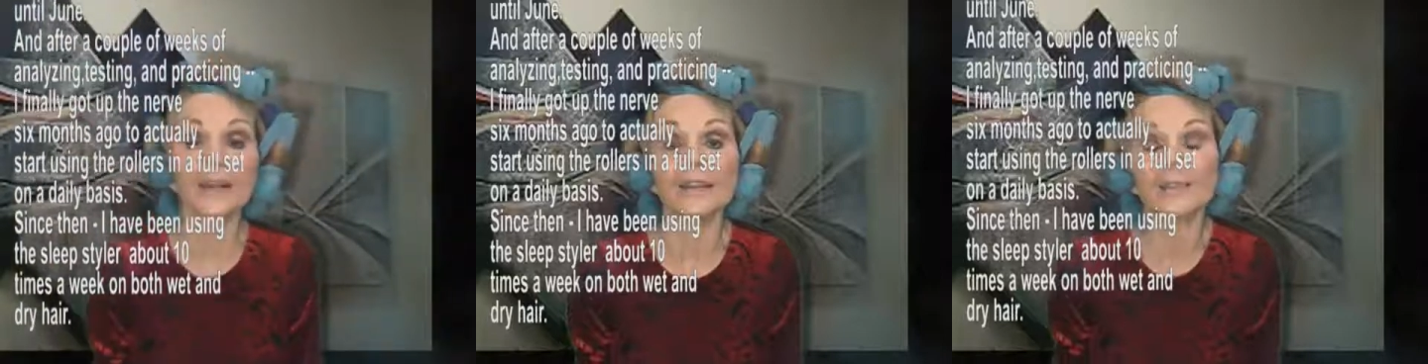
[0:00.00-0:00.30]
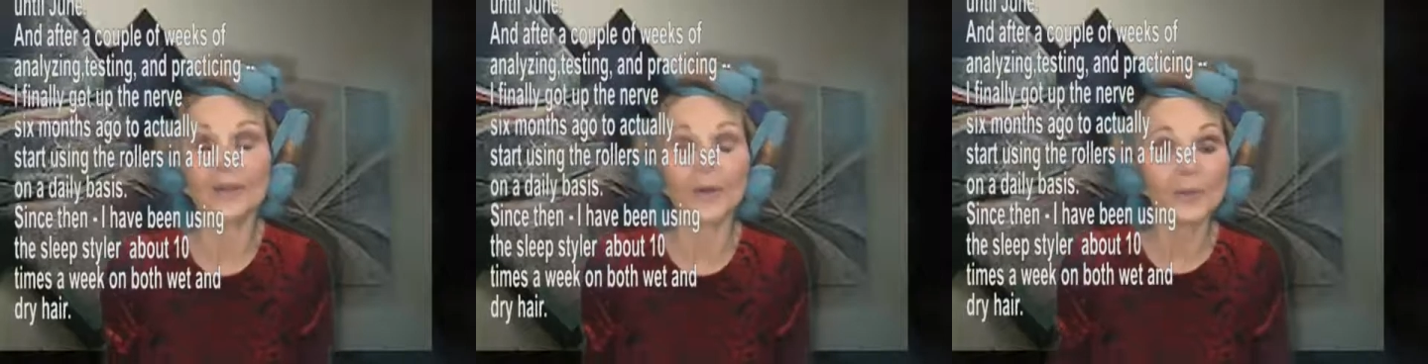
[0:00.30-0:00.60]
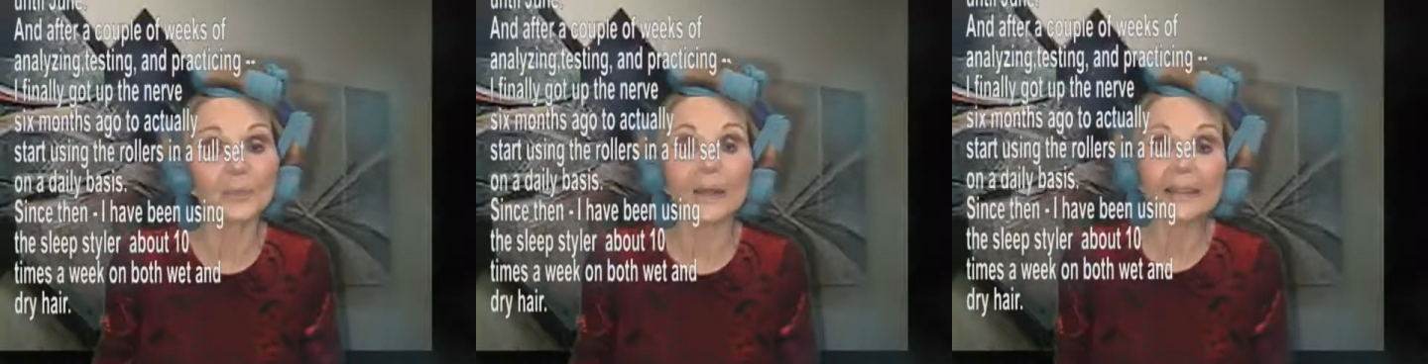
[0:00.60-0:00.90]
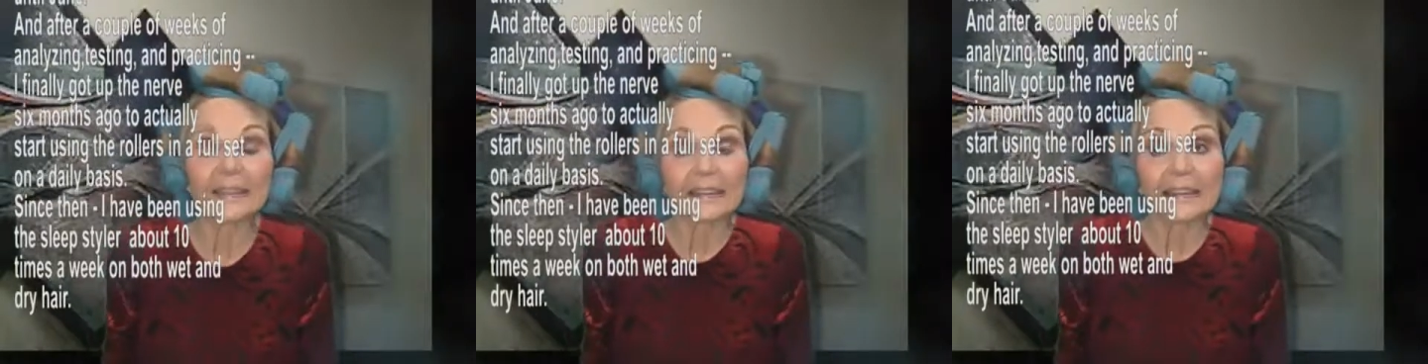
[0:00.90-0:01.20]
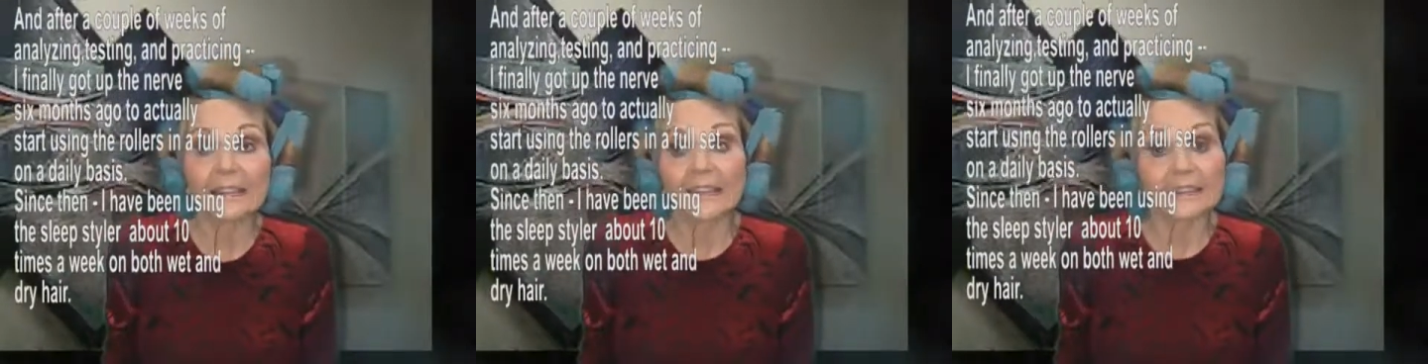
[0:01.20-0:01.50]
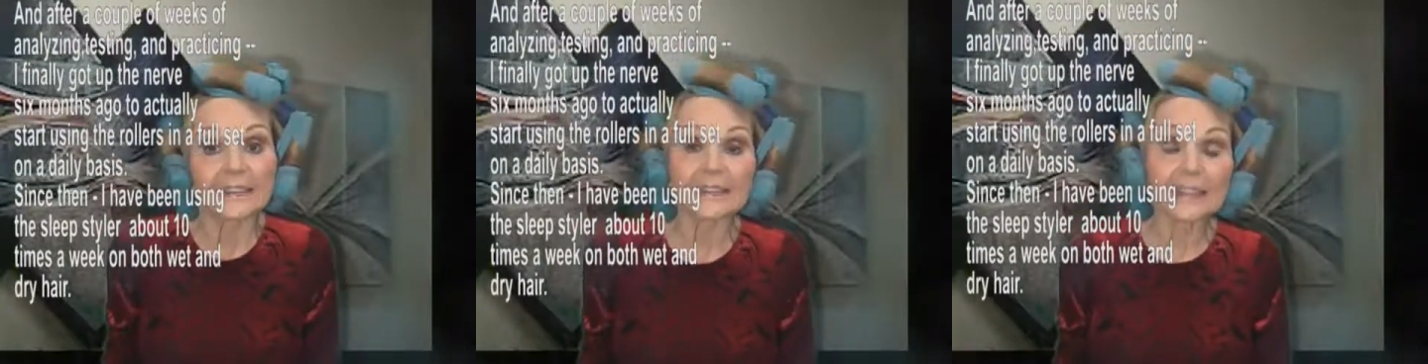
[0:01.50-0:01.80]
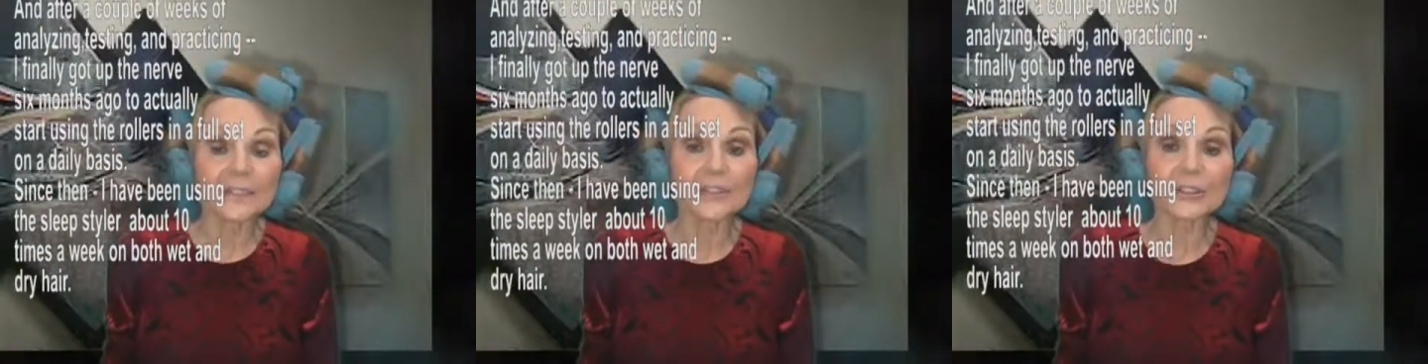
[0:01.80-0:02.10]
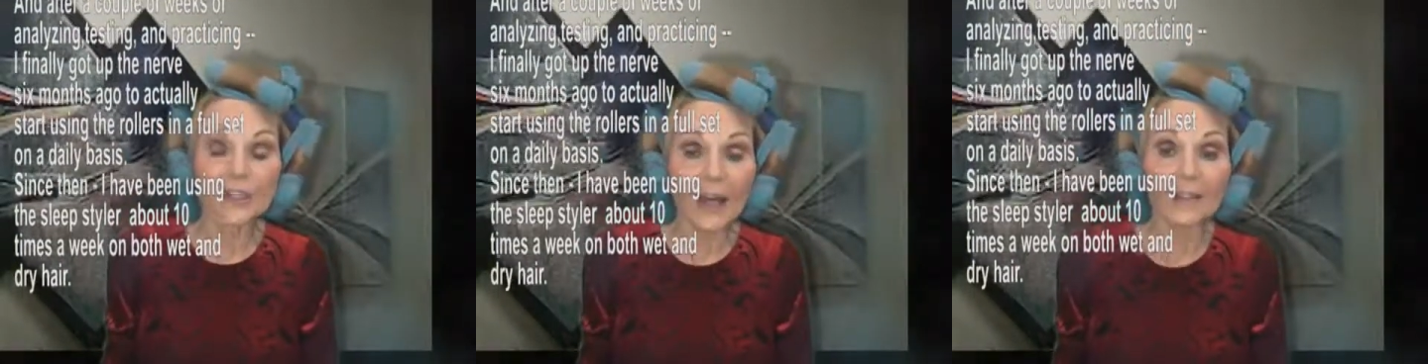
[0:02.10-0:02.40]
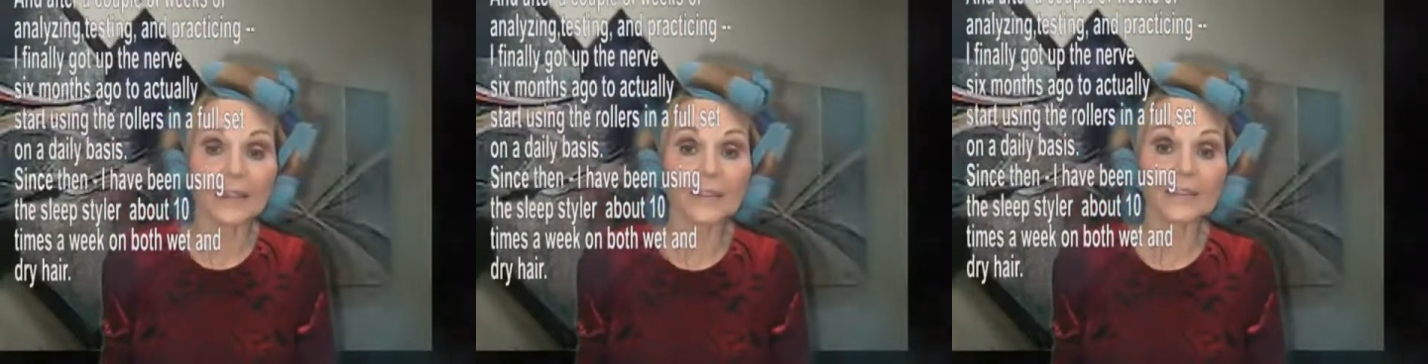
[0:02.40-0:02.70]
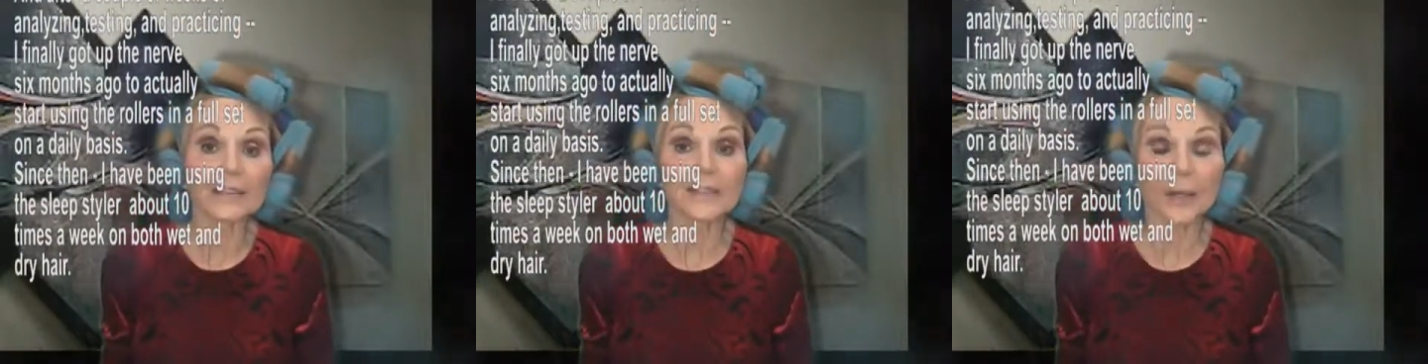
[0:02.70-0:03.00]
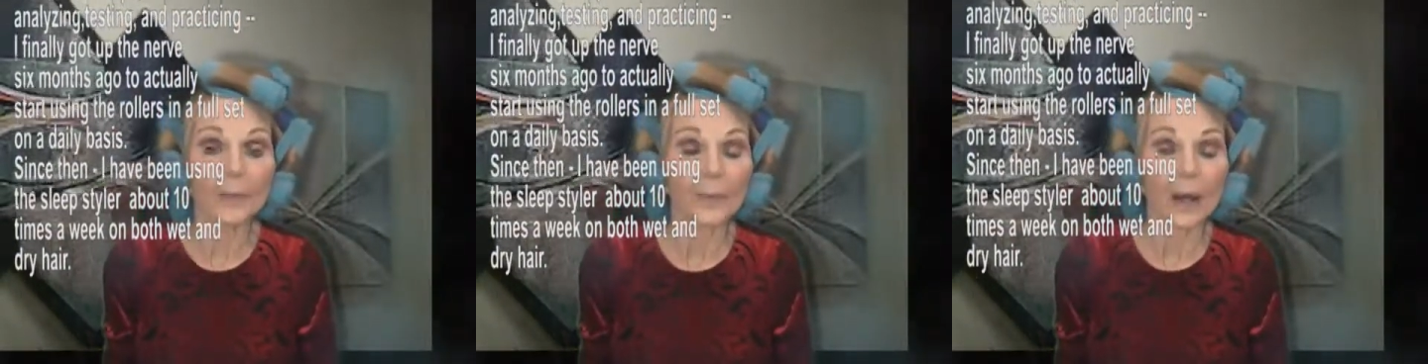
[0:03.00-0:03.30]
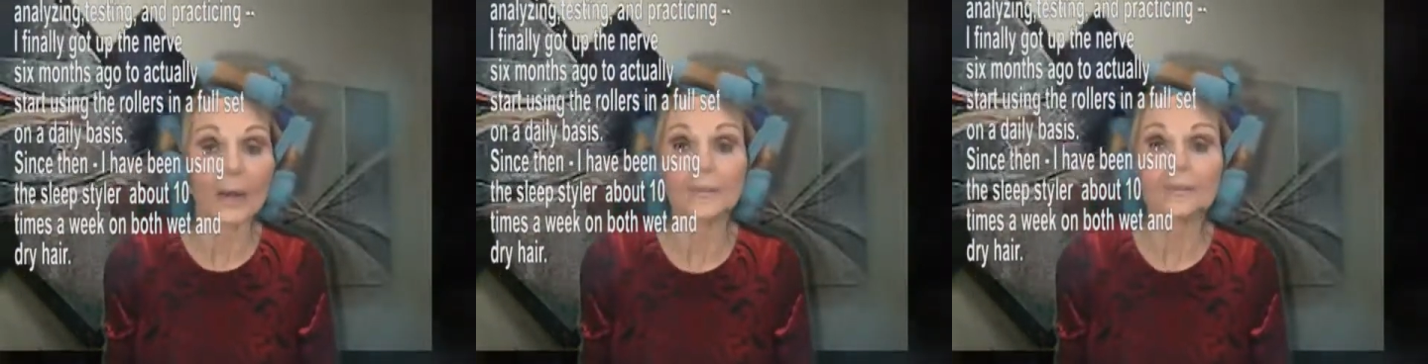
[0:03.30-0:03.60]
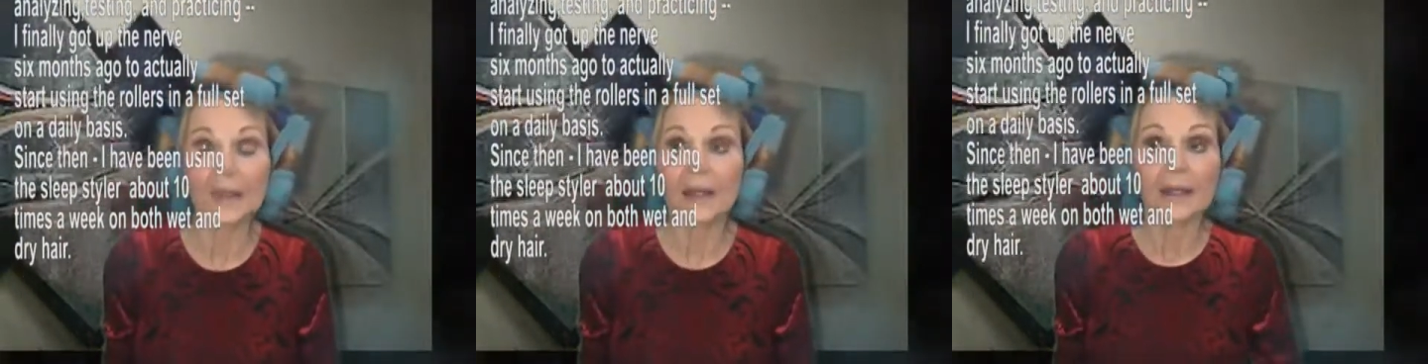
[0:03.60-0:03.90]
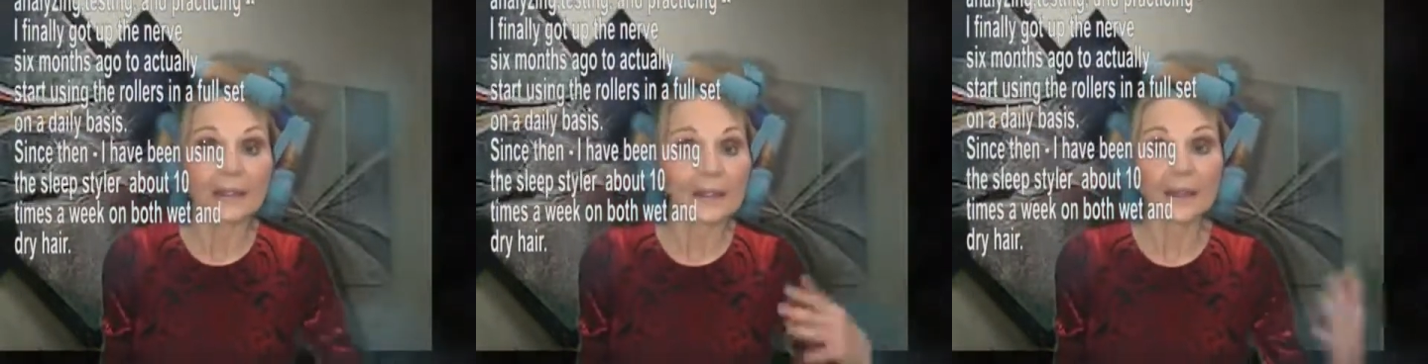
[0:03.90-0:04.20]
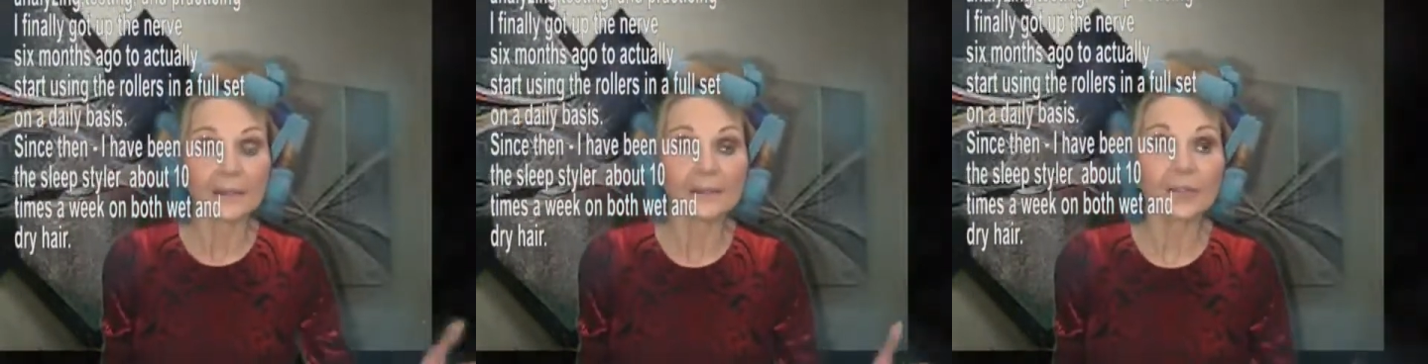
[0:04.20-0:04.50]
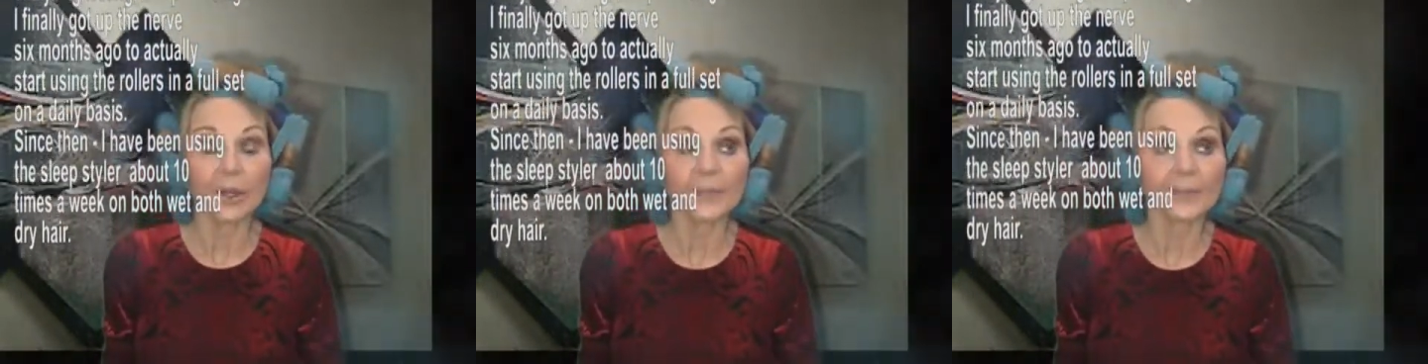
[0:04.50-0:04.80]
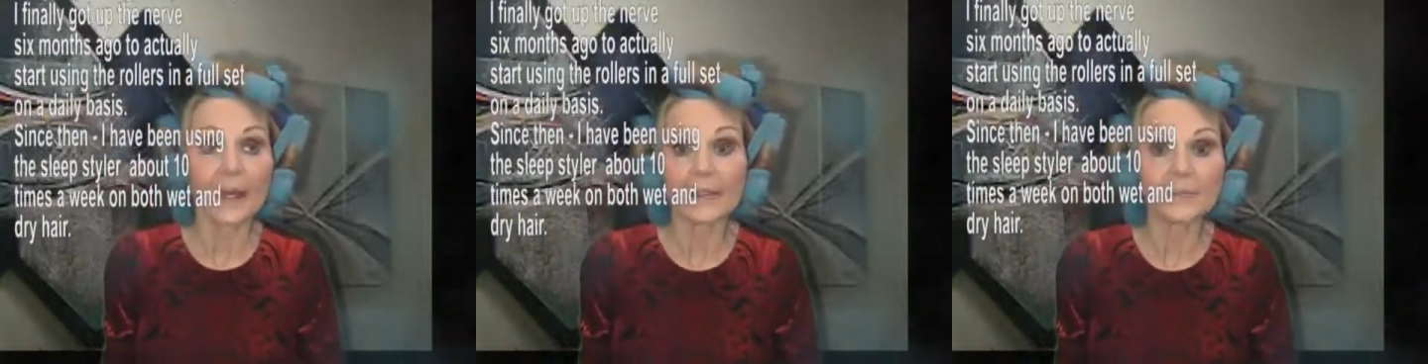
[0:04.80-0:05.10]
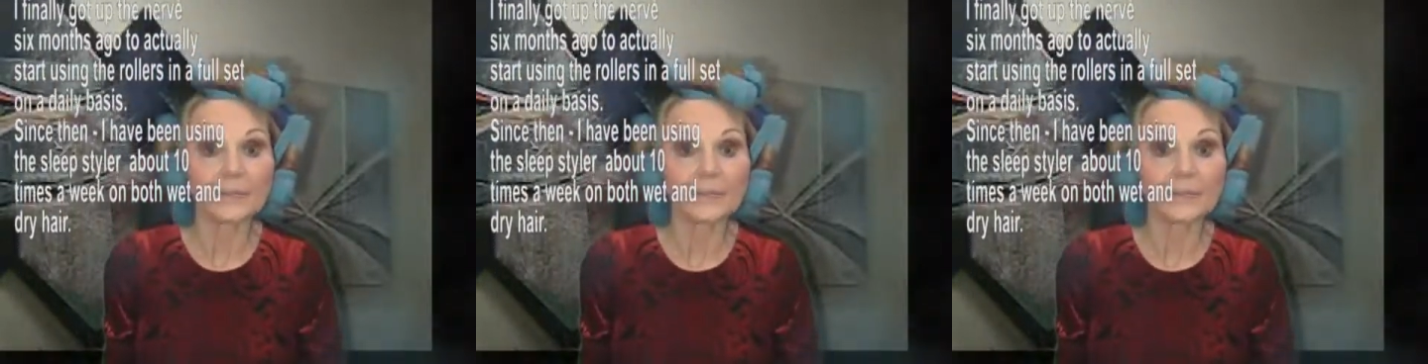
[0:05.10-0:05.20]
I don't know, but let's give it a shot here. So, gotta talk fast